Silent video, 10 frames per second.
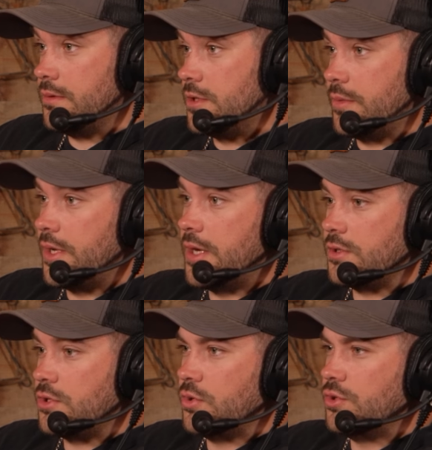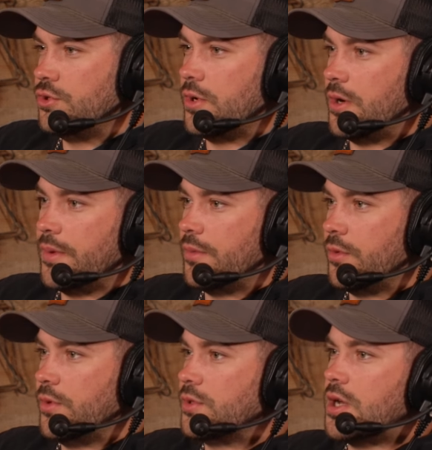somebody else told you, or I remember
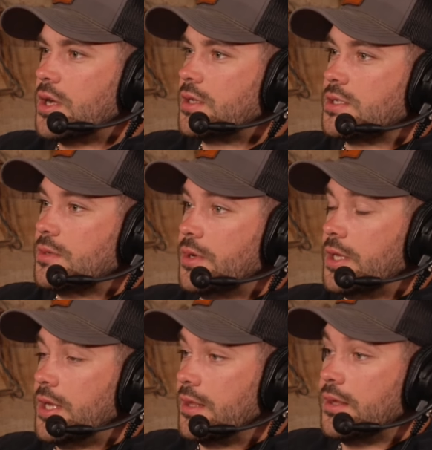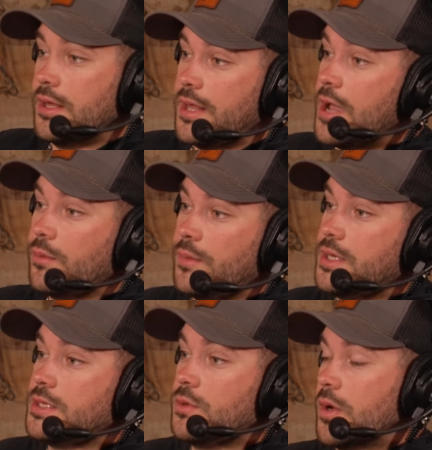we were talking to somebody, and I, and that one
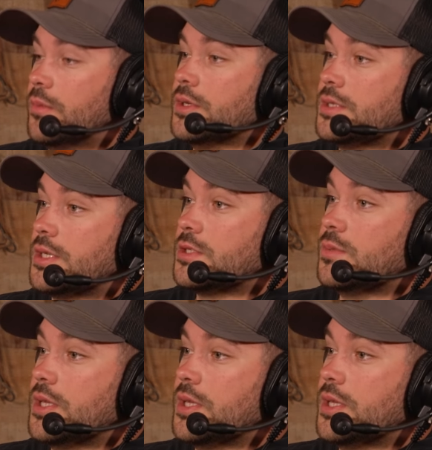made quite a bit of sense to me.